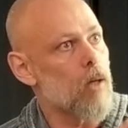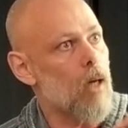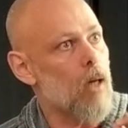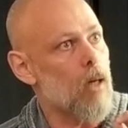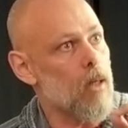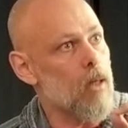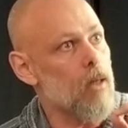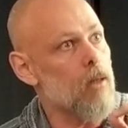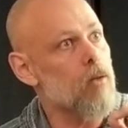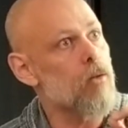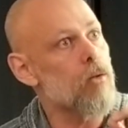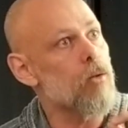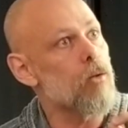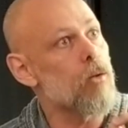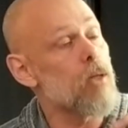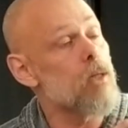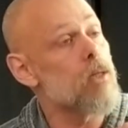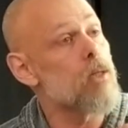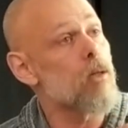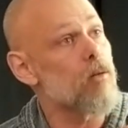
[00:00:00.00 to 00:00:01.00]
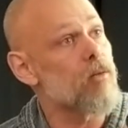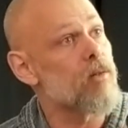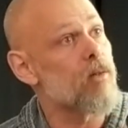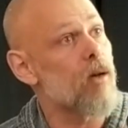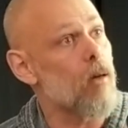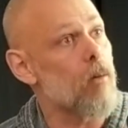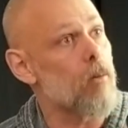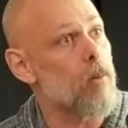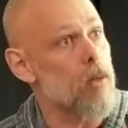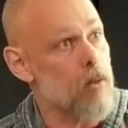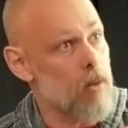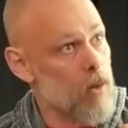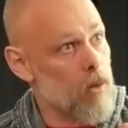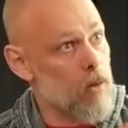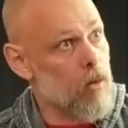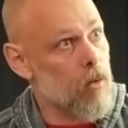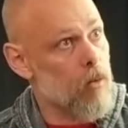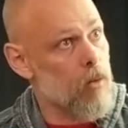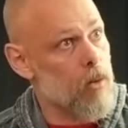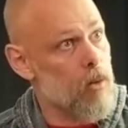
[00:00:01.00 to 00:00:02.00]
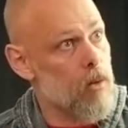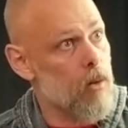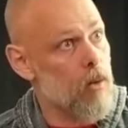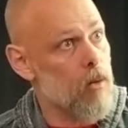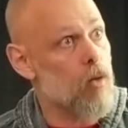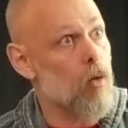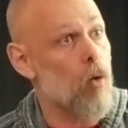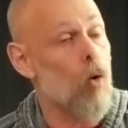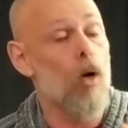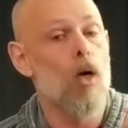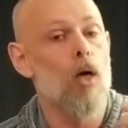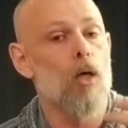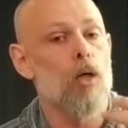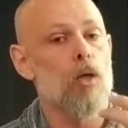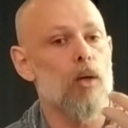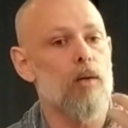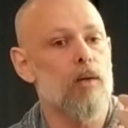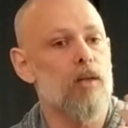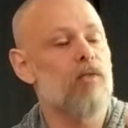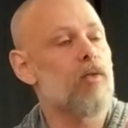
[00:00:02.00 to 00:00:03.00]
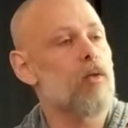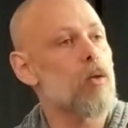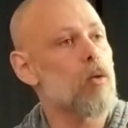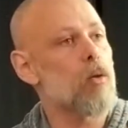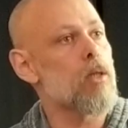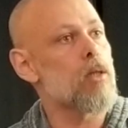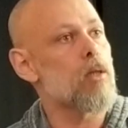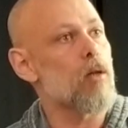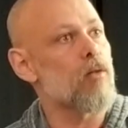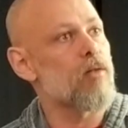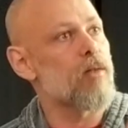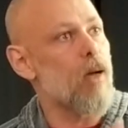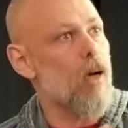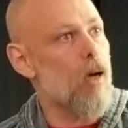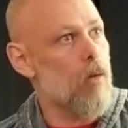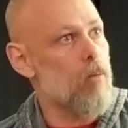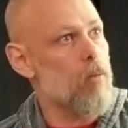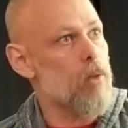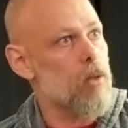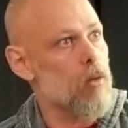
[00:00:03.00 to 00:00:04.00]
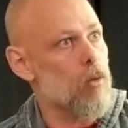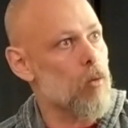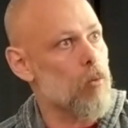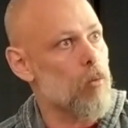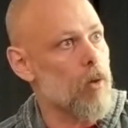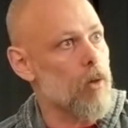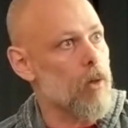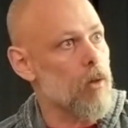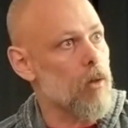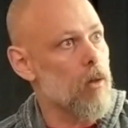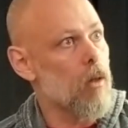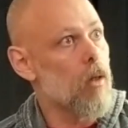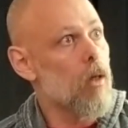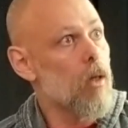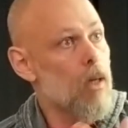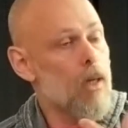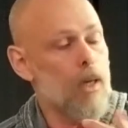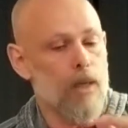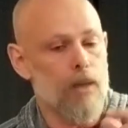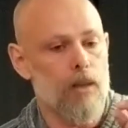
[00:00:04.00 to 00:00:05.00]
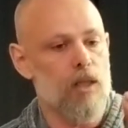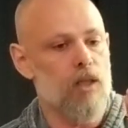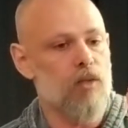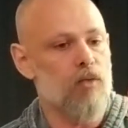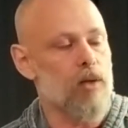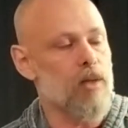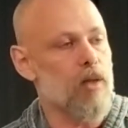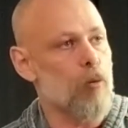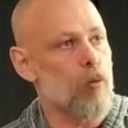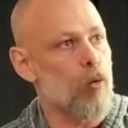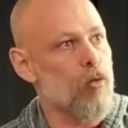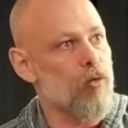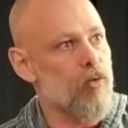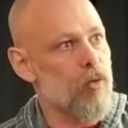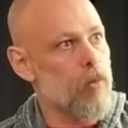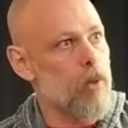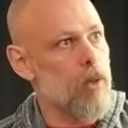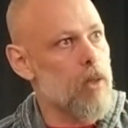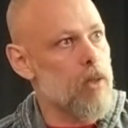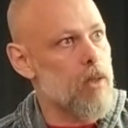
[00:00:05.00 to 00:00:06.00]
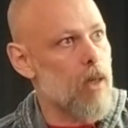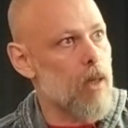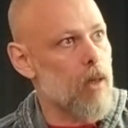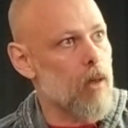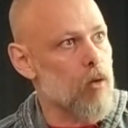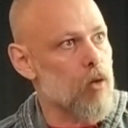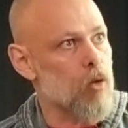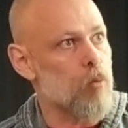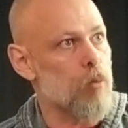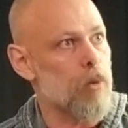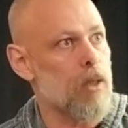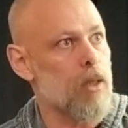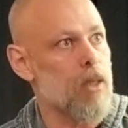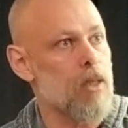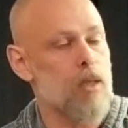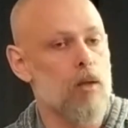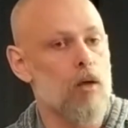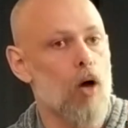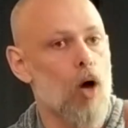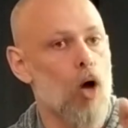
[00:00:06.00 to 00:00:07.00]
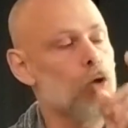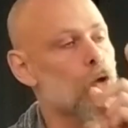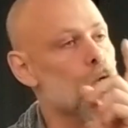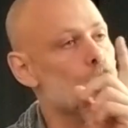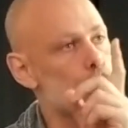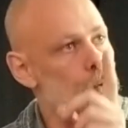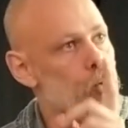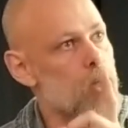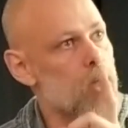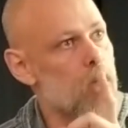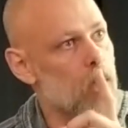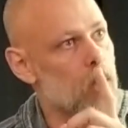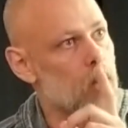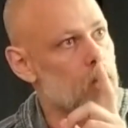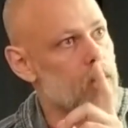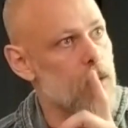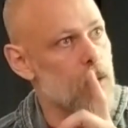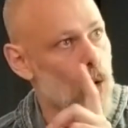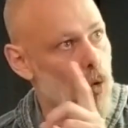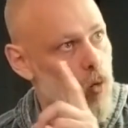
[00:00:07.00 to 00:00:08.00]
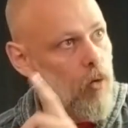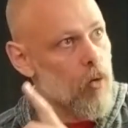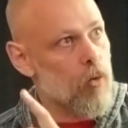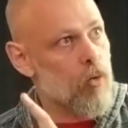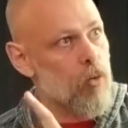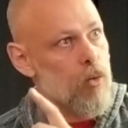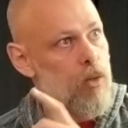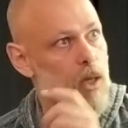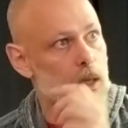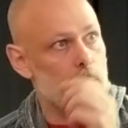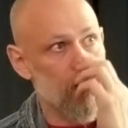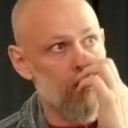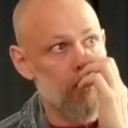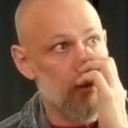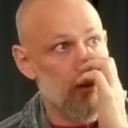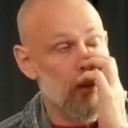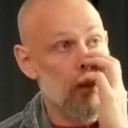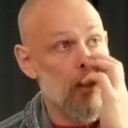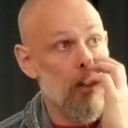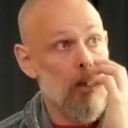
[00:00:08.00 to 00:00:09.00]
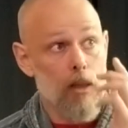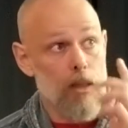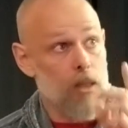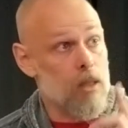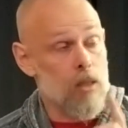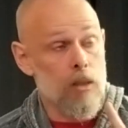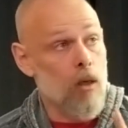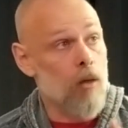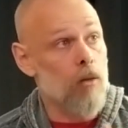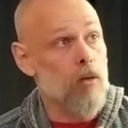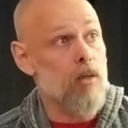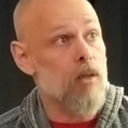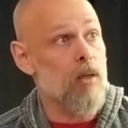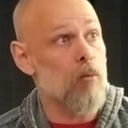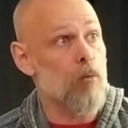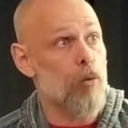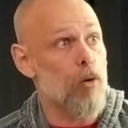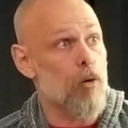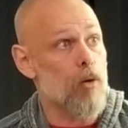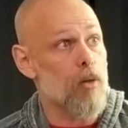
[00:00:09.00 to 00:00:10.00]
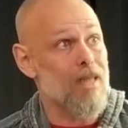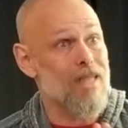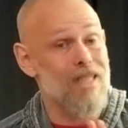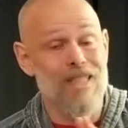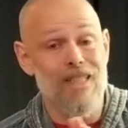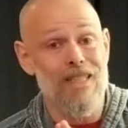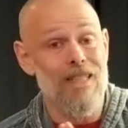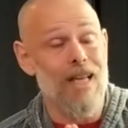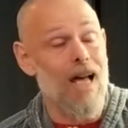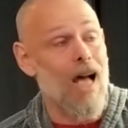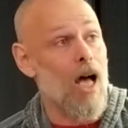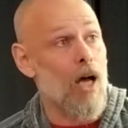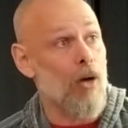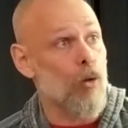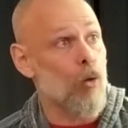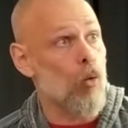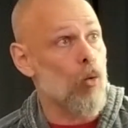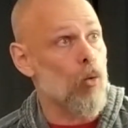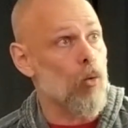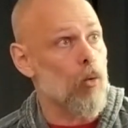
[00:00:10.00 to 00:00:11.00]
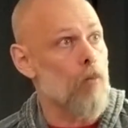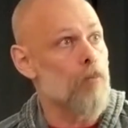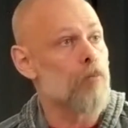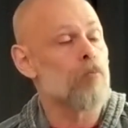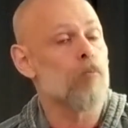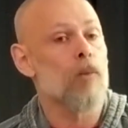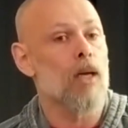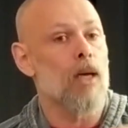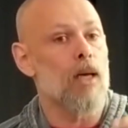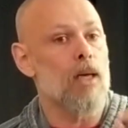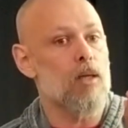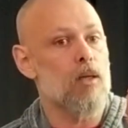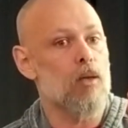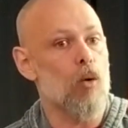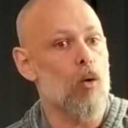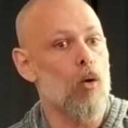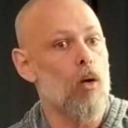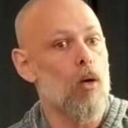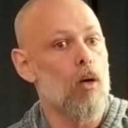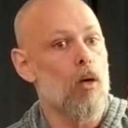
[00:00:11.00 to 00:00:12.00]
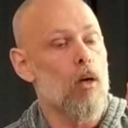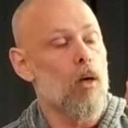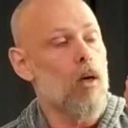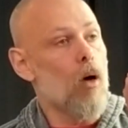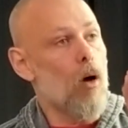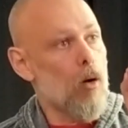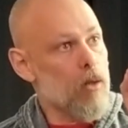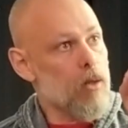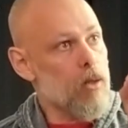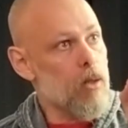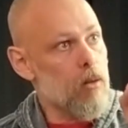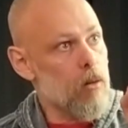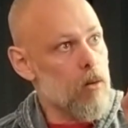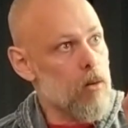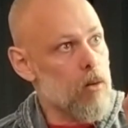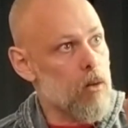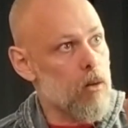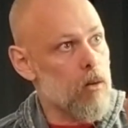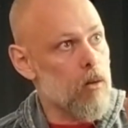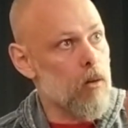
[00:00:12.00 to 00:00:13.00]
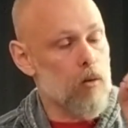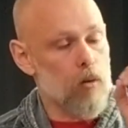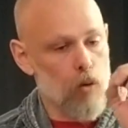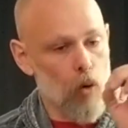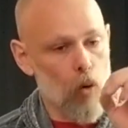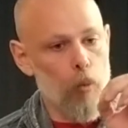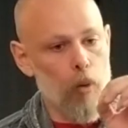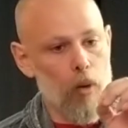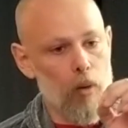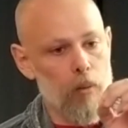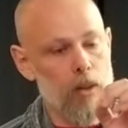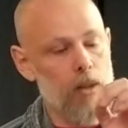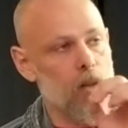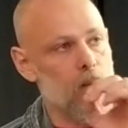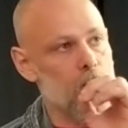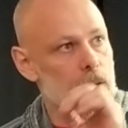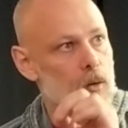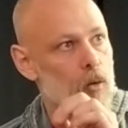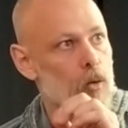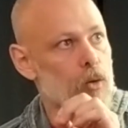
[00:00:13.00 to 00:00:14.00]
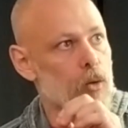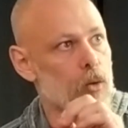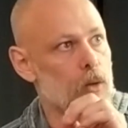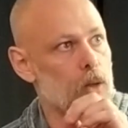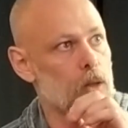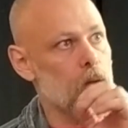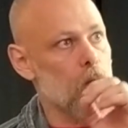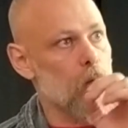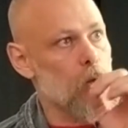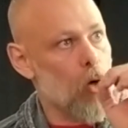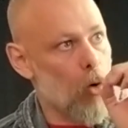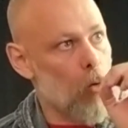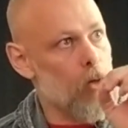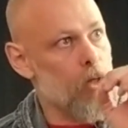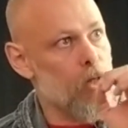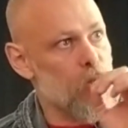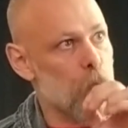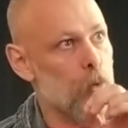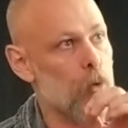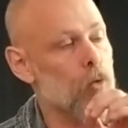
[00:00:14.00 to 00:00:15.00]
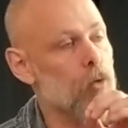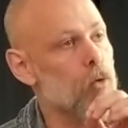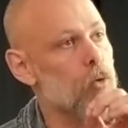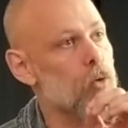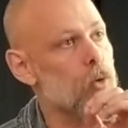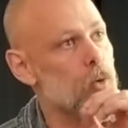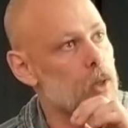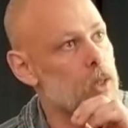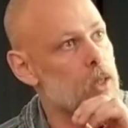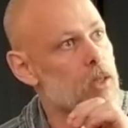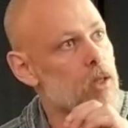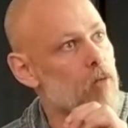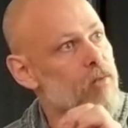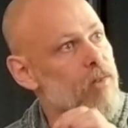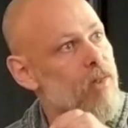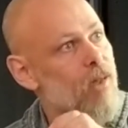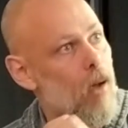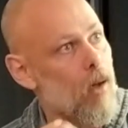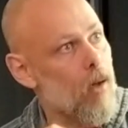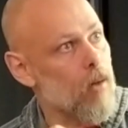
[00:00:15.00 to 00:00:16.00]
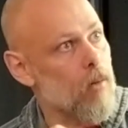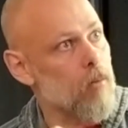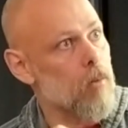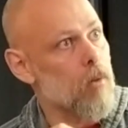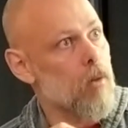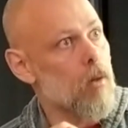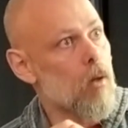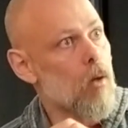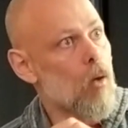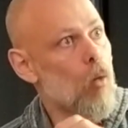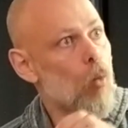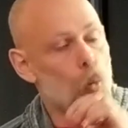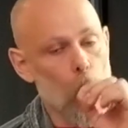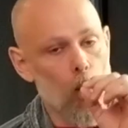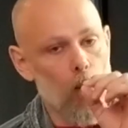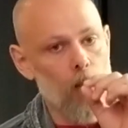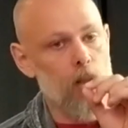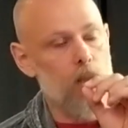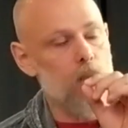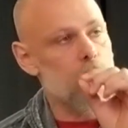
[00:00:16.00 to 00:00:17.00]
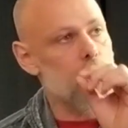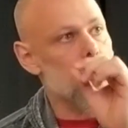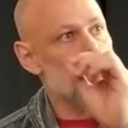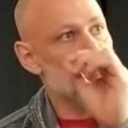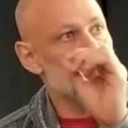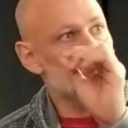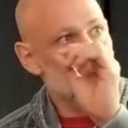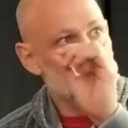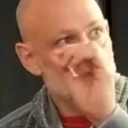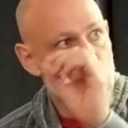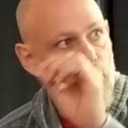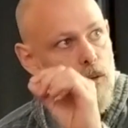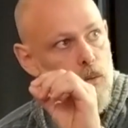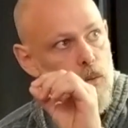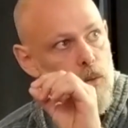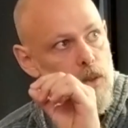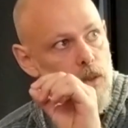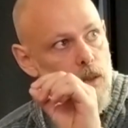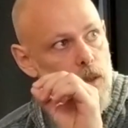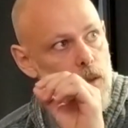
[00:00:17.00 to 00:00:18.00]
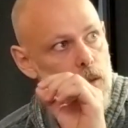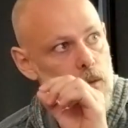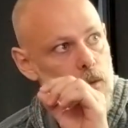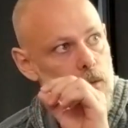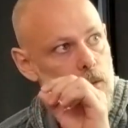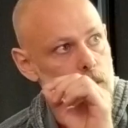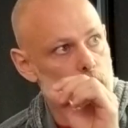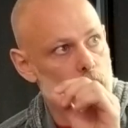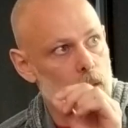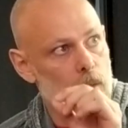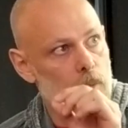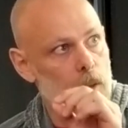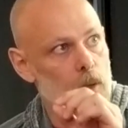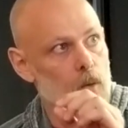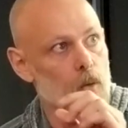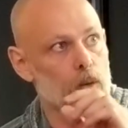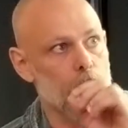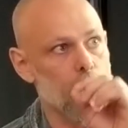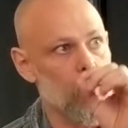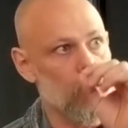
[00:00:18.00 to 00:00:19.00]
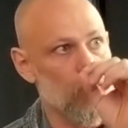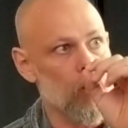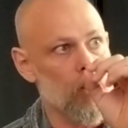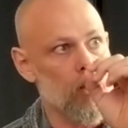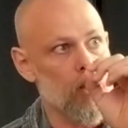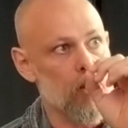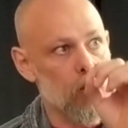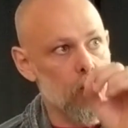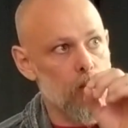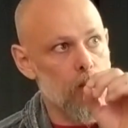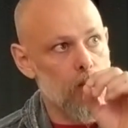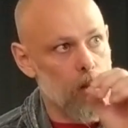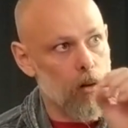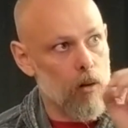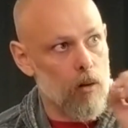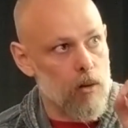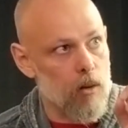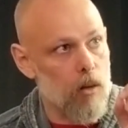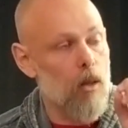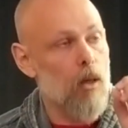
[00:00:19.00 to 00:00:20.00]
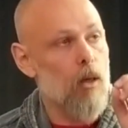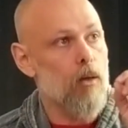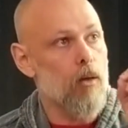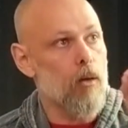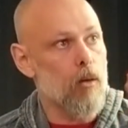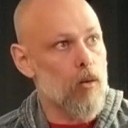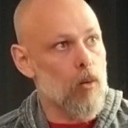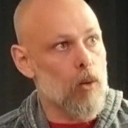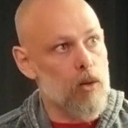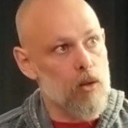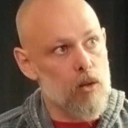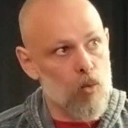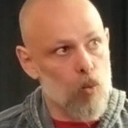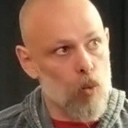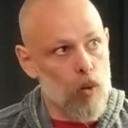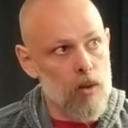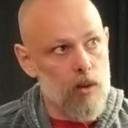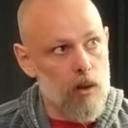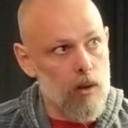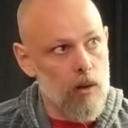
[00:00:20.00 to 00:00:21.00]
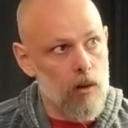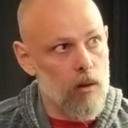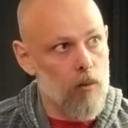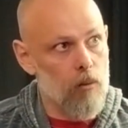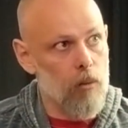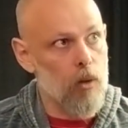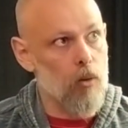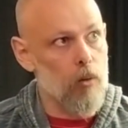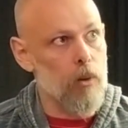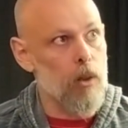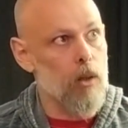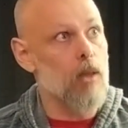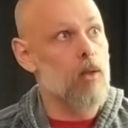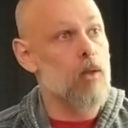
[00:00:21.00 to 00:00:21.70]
Are linked to units of time. Isn't that the crazy thing? So you have different units of times in the body. Like this, for example, a few milliseconds. But this under 2 seconds and over 2 seconds is not the same processes at all. And so oxytocin, dopamine, and serotonin correspond to units of time. One is 3 seconds and below. The other one is 2 seconds. The other one is 1 second and below.